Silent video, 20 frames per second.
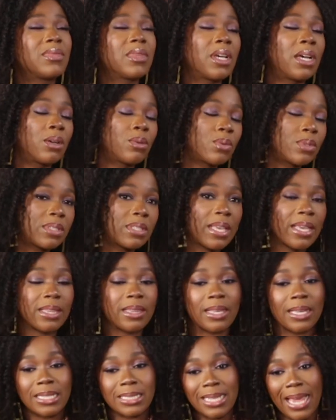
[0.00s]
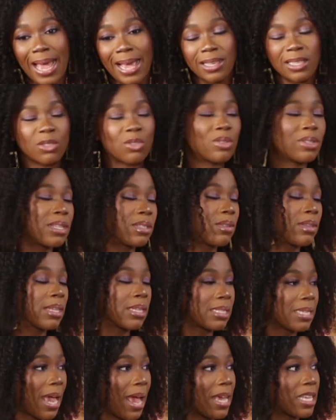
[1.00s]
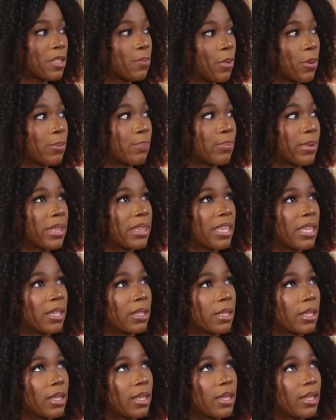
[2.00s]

won't say the tax, it's not necessarily a tax, but the